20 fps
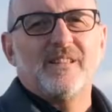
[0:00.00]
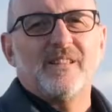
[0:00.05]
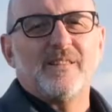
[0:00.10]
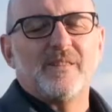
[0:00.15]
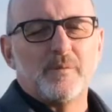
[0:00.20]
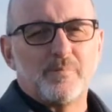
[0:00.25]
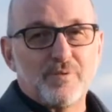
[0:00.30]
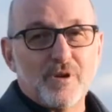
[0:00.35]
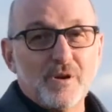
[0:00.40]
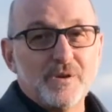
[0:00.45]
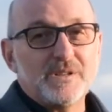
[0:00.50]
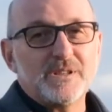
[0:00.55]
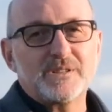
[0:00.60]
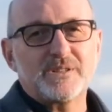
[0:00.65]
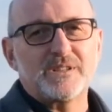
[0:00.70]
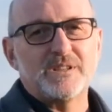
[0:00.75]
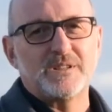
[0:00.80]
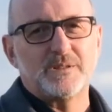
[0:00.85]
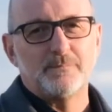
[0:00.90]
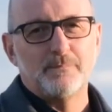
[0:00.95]
The
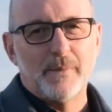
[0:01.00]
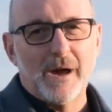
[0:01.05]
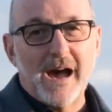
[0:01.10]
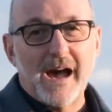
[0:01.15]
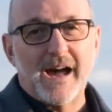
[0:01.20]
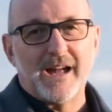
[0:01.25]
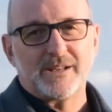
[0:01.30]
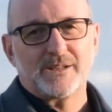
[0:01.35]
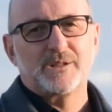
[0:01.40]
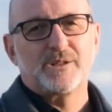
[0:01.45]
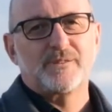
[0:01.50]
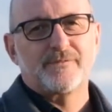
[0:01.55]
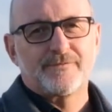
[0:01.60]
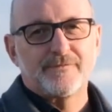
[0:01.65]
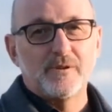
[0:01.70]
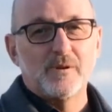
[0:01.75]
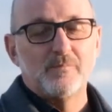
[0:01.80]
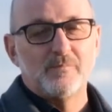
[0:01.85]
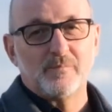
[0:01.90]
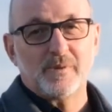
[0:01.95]
protesters marched
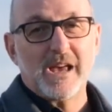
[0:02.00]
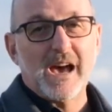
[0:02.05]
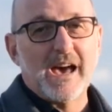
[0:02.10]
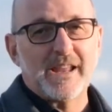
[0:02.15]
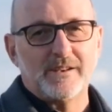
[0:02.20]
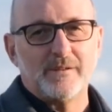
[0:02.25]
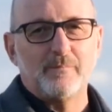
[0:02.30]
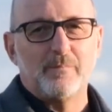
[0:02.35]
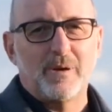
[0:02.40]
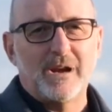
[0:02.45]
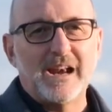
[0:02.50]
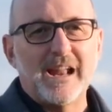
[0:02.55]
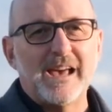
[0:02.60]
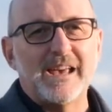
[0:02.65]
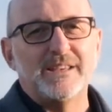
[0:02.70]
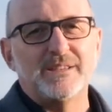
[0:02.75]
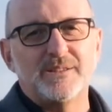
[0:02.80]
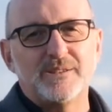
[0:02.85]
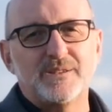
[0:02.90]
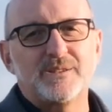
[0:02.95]
from Garden
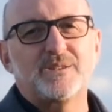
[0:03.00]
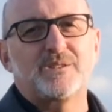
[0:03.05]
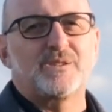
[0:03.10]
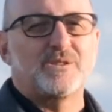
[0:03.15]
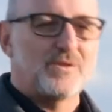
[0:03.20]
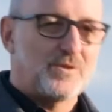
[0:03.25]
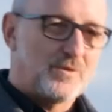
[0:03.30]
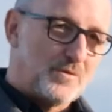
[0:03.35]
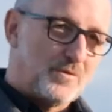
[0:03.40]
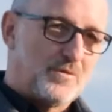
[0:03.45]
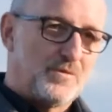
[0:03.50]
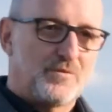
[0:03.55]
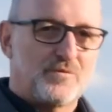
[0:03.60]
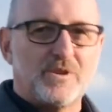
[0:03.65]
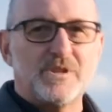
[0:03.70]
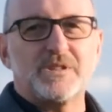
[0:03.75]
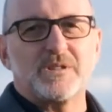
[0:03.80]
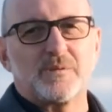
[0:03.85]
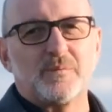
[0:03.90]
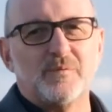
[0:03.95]
Place to
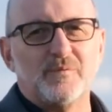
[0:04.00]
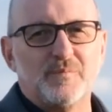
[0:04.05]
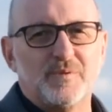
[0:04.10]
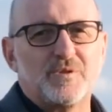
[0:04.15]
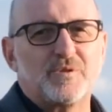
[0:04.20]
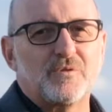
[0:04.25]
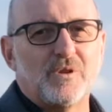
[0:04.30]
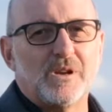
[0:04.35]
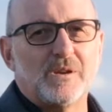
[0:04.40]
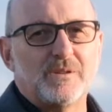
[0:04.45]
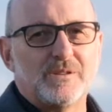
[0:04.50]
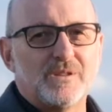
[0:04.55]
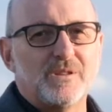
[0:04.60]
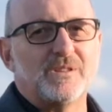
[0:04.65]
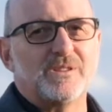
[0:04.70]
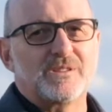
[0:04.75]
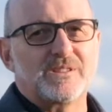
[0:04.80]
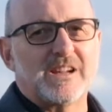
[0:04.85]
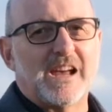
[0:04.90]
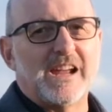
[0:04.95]
Tristram Street to the
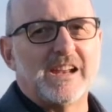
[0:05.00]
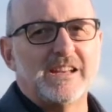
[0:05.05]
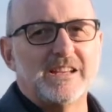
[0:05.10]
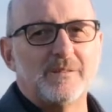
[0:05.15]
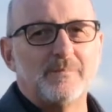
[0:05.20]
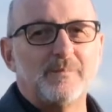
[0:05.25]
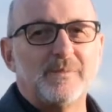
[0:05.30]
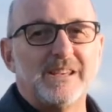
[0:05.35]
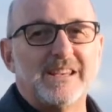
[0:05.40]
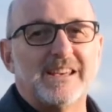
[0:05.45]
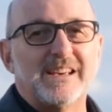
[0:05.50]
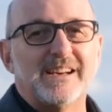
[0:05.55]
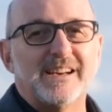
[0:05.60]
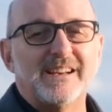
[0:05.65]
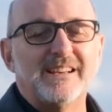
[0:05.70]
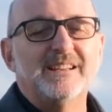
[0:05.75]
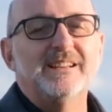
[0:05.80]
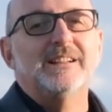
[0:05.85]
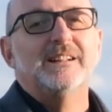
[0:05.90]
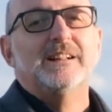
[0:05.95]
stadium here,
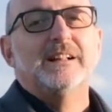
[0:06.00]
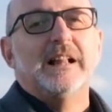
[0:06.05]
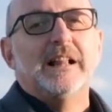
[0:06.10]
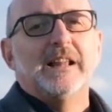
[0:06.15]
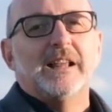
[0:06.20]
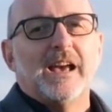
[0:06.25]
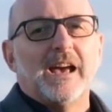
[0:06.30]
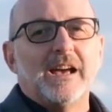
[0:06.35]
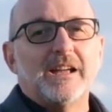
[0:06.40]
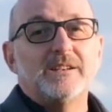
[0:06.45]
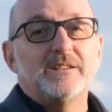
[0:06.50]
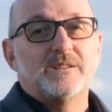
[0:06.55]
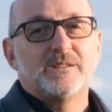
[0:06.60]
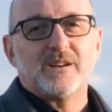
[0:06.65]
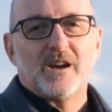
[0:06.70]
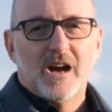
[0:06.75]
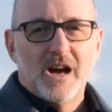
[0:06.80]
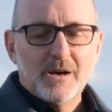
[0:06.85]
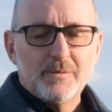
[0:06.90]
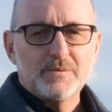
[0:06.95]
and
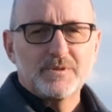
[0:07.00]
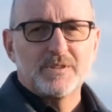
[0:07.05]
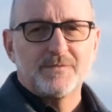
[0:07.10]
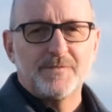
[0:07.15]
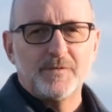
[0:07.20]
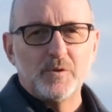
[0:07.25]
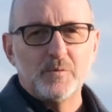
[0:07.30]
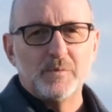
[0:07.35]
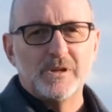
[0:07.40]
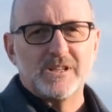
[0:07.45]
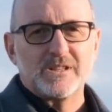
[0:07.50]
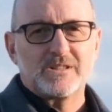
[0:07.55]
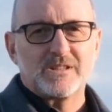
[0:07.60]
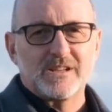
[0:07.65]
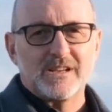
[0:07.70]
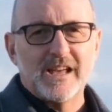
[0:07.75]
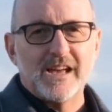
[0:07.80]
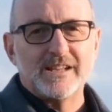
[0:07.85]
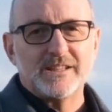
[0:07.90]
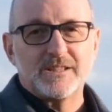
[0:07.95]
I was a few minutes
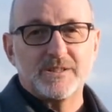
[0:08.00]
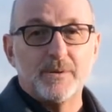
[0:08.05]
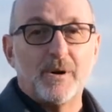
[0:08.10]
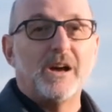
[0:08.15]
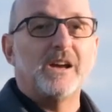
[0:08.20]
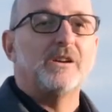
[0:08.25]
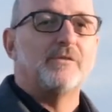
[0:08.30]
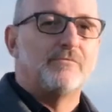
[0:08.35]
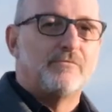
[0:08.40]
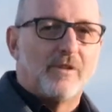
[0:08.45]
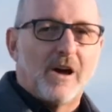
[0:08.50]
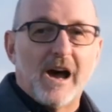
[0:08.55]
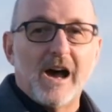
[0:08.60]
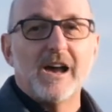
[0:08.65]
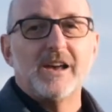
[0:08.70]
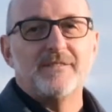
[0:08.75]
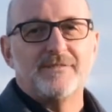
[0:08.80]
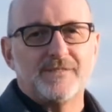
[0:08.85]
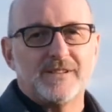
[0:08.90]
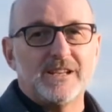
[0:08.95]
late, so I
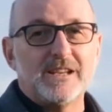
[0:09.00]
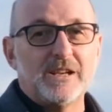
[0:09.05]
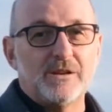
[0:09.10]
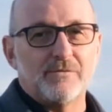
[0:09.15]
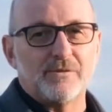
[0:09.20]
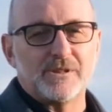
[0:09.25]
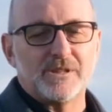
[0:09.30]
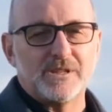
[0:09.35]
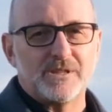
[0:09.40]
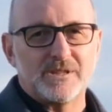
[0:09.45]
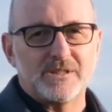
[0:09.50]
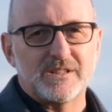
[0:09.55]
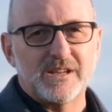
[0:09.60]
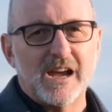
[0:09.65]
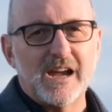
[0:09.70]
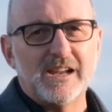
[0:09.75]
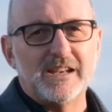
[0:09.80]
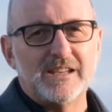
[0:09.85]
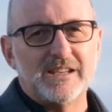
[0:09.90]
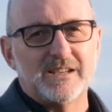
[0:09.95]
arrived here at the
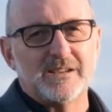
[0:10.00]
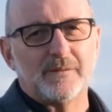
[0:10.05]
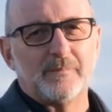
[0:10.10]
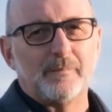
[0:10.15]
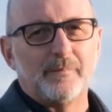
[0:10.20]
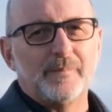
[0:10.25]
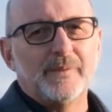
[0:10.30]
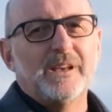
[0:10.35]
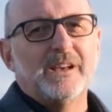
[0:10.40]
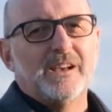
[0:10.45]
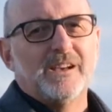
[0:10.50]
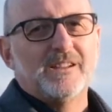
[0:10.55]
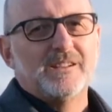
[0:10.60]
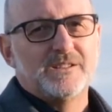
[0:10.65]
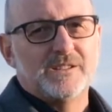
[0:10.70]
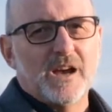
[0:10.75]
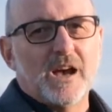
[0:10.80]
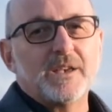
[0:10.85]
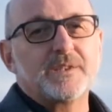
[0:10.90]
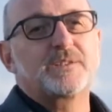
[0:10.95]
stadium
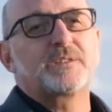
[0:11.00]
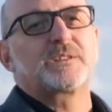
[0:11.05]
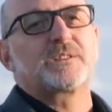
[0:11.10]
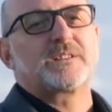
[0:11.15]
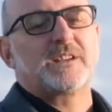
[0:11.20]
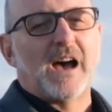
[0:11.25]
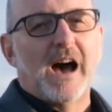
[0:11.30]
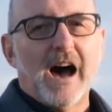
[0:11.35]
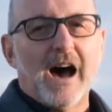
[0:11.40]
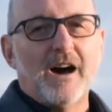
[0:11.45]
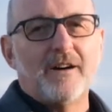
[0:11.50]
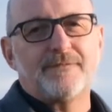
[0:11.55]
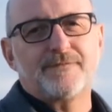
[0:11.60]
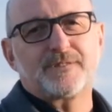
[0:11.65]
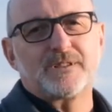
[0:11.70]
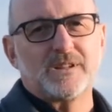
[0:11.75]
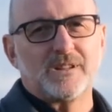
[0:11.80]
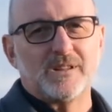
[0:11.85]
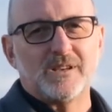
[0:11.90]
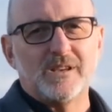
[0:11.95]
just
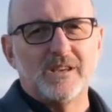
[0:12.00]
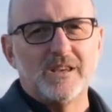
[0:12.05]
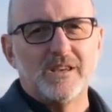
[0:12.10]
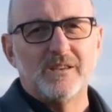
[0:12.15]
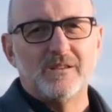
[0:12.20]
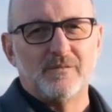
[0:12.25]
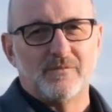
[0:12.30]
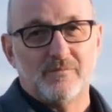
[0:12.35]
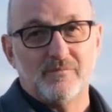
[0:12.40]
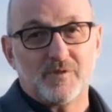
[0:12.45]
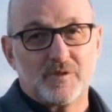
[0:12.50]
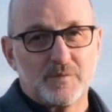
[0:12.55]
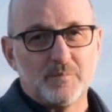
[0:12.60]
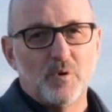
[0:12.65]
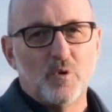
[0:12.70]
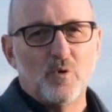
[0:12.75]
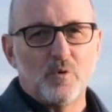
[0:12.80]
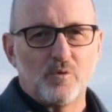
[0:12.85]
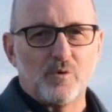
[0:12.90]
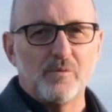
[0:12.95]
after the
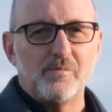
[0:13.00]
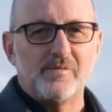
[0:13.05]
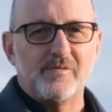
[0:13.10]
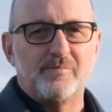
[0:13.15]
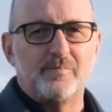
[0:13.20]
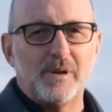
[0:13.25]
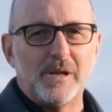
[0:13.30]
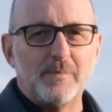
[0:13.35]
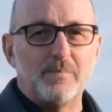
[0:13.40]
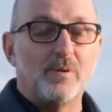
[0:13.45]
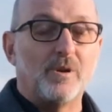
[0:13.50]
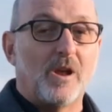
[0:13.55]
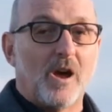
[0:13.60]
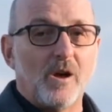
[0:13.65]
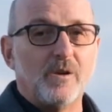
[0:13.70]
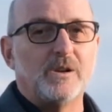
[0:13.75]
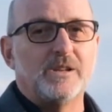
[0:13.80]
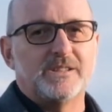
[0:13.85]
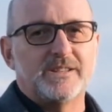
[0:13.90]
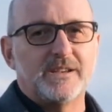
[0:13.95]
small group of people,
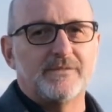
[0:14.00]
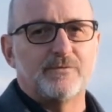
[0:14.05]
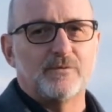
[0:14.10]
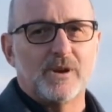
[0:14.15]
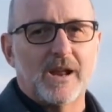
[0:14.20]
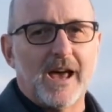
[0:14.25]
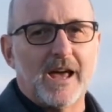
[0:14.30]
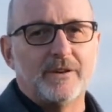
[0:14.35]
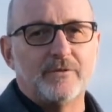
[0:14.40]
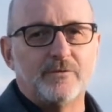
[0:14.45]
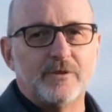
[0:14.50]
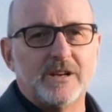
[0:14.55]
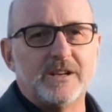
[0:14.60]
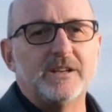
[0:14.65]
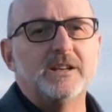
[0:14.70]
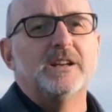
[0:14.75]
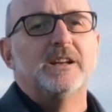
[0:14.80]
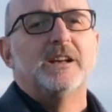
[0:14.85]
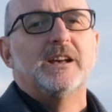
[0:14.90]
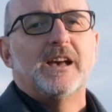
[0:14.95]
only several hundred,
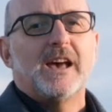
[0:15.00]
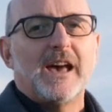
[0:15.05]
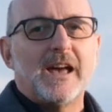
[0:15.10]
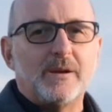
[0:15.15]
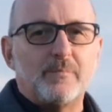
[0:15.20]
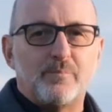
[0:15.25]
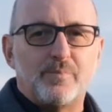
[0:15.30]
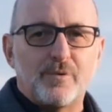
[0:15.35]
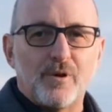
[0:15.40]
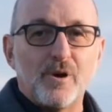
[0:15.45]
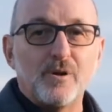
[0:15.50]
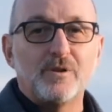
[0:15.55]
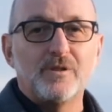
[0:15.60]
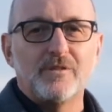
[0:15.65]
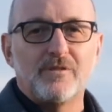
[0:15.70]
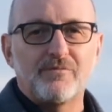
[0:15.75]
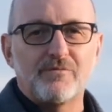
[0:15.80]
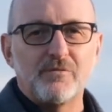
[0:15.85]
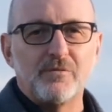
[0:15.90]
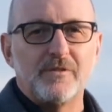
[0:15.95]
had broken
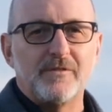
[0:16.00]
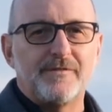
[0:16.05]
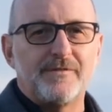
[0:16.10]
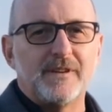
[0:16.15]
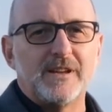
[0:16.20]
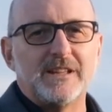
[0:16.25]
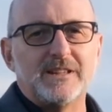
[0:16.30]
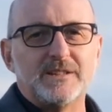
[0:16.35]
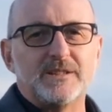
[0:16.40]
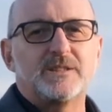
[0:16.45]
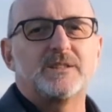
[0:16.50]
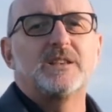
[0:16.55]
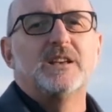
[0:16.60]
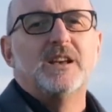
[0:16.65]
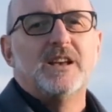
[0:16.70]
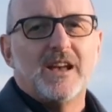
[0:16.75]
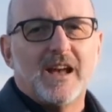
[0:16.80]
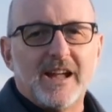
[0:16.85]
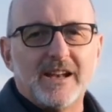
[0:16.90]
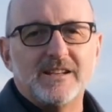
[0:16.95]
through the fence
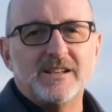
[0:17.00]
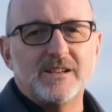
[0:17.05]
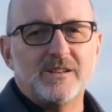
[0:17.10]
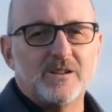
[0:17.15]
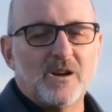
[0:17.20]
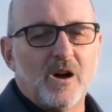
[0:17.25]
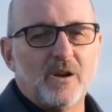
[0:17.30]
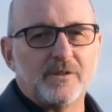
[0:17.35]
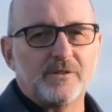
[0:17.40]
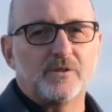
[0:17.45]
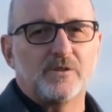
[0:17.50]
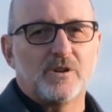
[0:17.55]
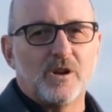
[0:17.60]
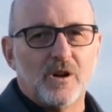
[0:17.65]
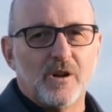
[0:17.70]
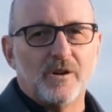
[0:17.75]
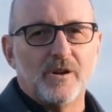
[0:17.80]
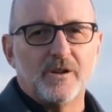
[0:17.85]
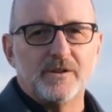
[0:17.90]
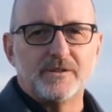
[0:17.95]
and had gone
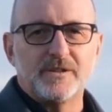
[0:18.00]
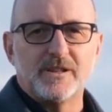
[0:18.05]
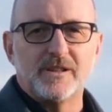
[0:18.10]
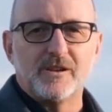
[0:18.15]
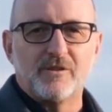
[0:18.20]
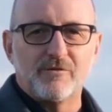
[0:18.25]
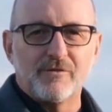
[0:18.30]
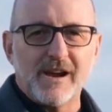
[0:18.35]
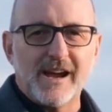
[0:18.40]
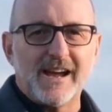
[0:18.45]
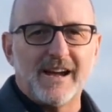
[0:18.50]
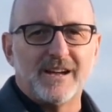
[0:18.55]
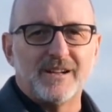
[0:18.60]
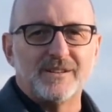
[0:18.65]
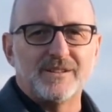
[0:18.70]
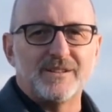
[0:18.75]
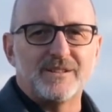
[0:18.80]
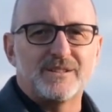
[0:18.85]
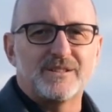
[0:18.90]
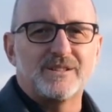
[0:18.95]
onto the
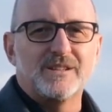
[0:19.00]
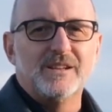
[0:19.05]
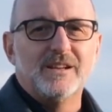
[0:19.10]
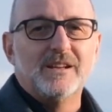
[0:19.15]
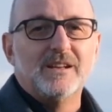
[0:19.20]
ground.